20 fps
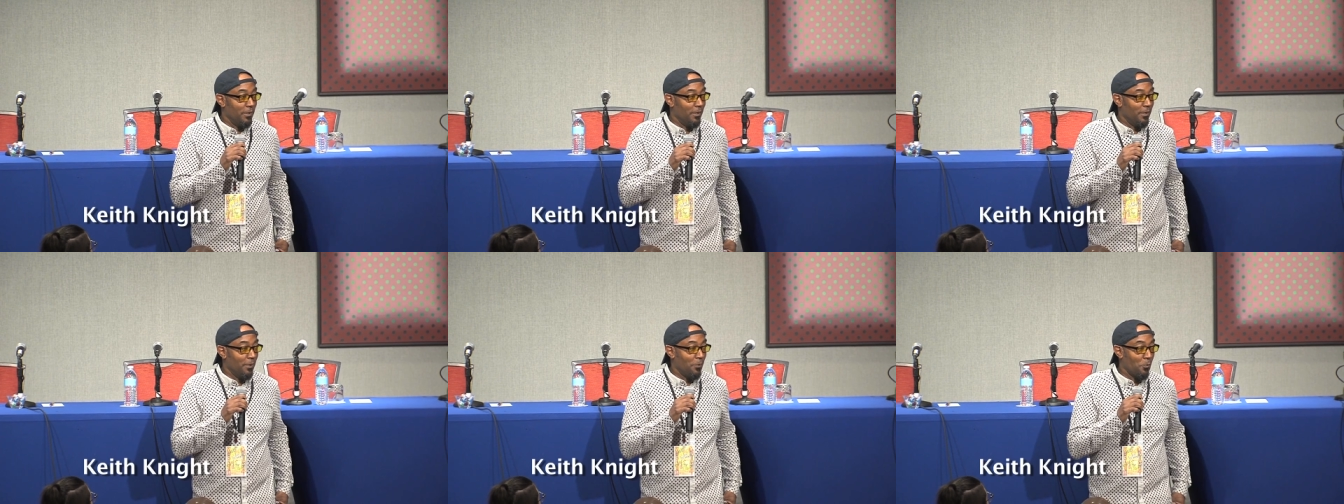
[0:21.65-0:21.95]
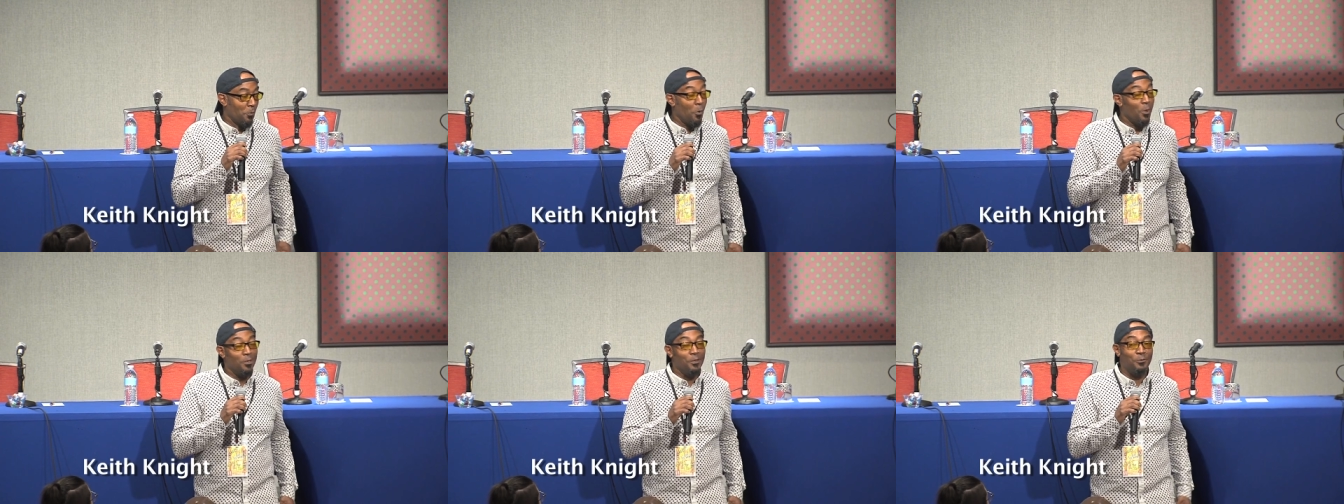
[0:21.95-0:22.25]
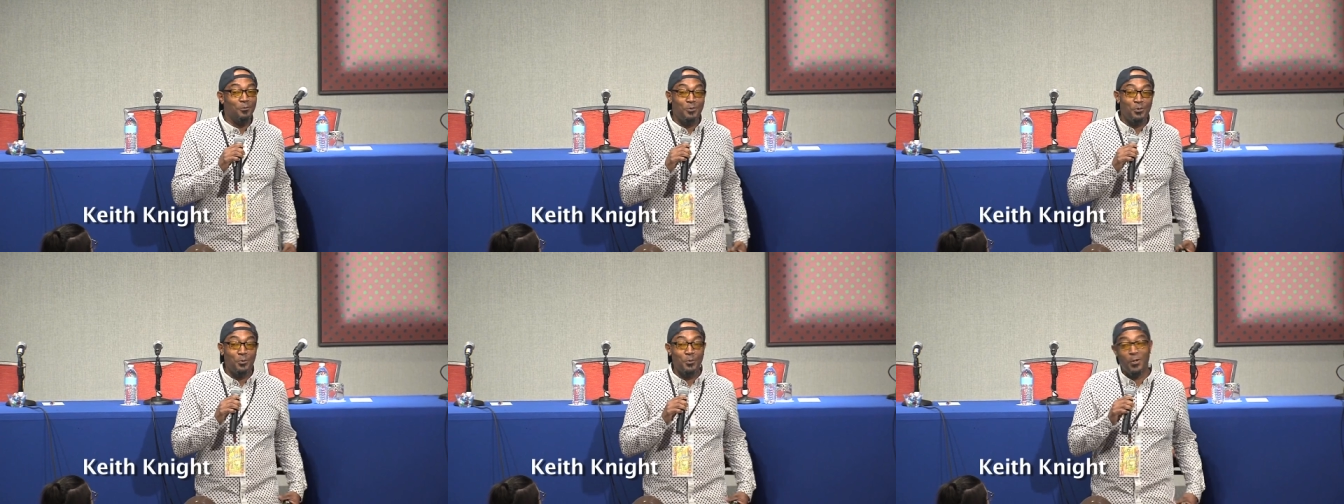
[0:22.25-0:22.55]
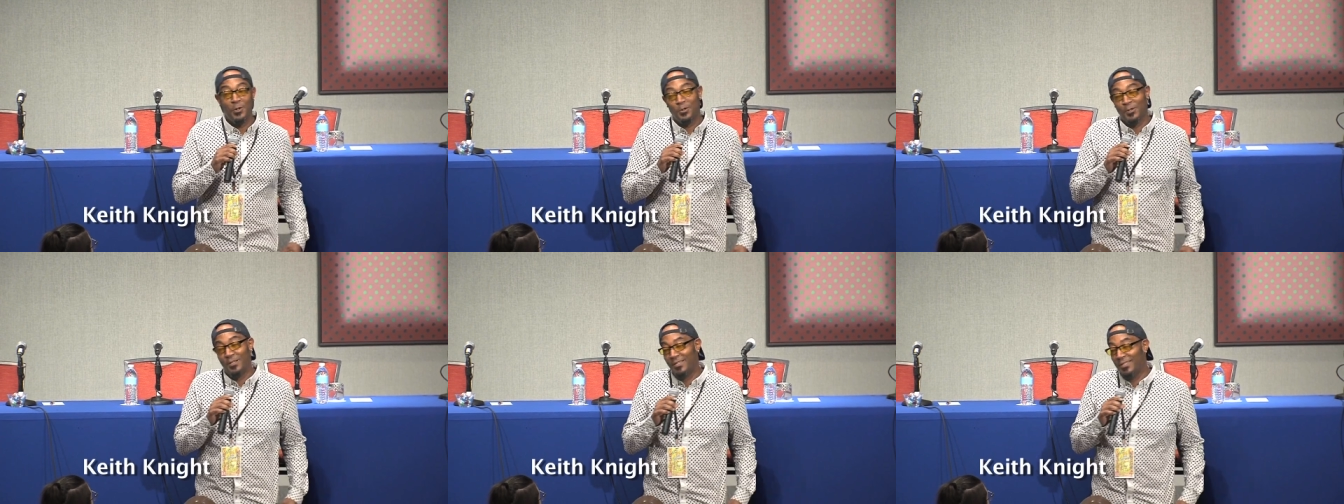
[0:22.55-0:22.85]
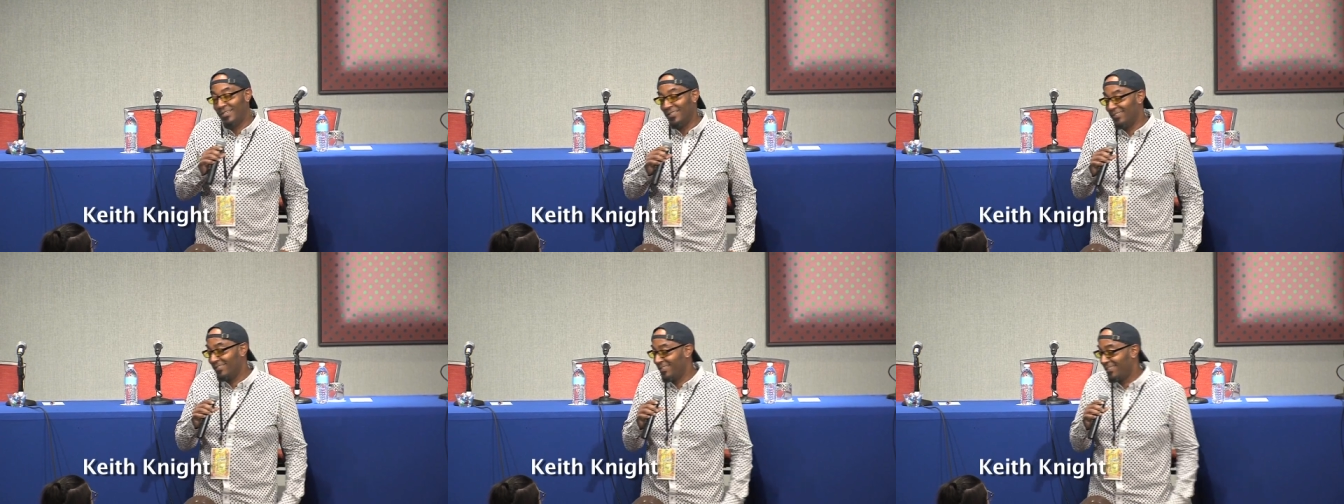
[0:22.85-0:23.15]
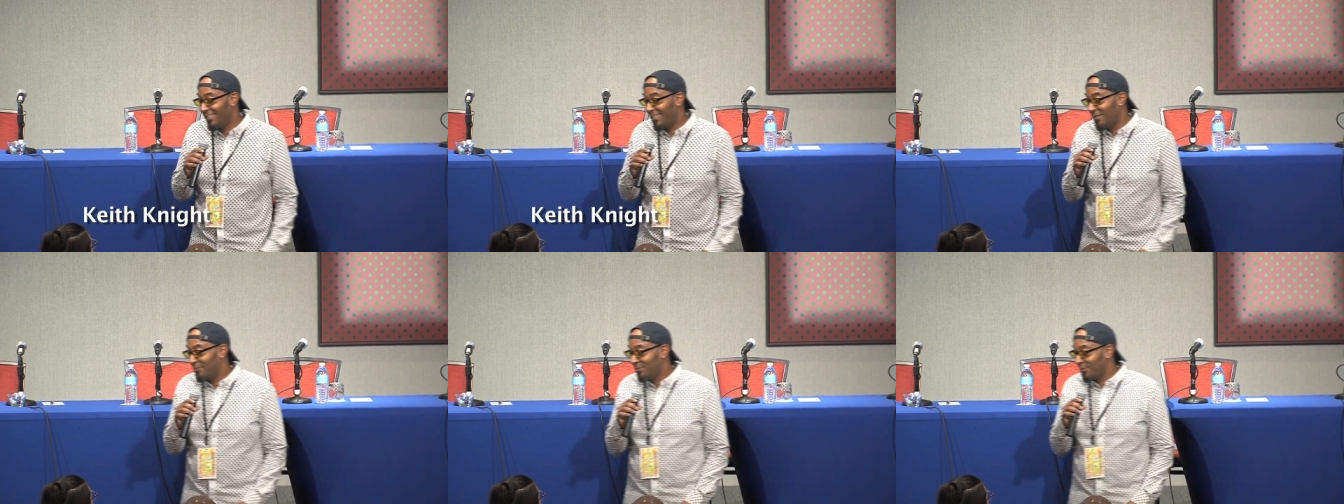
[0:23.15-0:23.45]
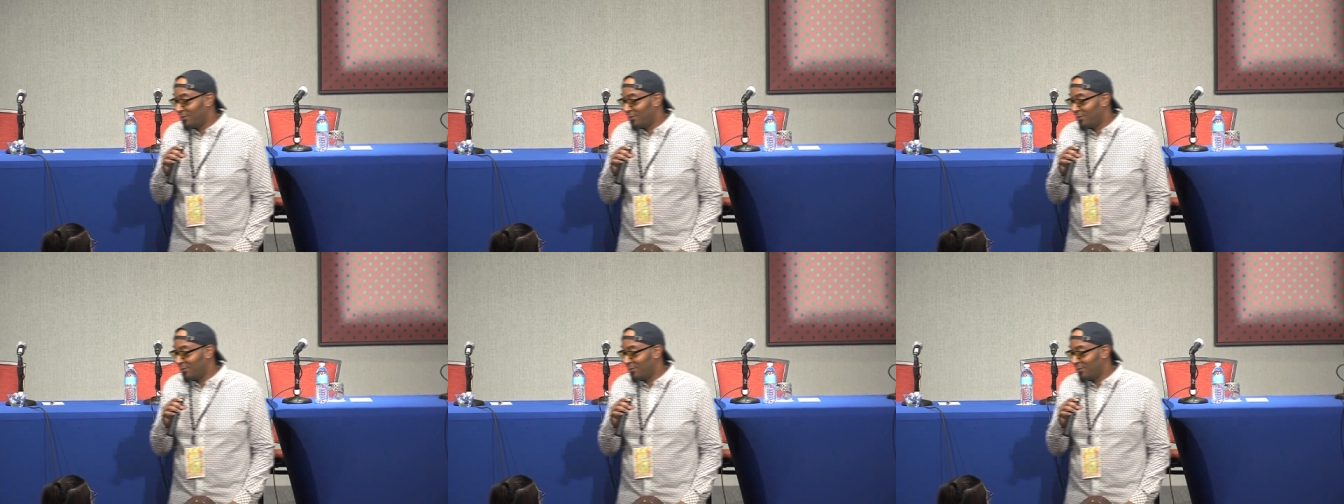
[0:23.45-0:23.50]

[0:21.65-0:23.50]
one of two hurricanes that came